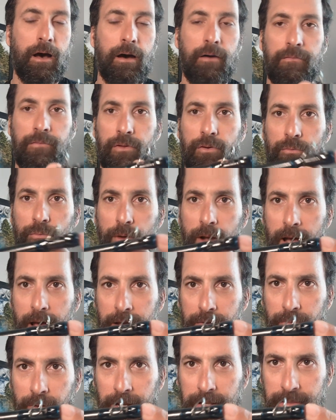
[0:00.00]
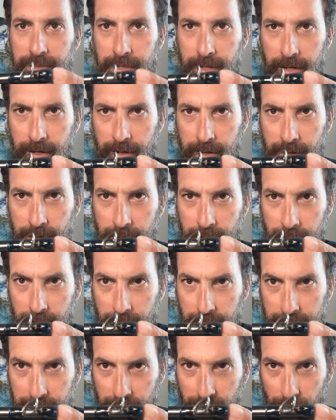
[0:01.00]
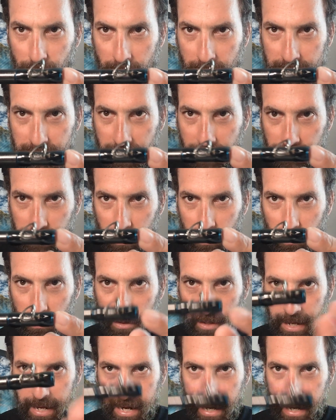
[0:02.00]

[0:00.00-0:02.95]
of the rod right there, these rods have little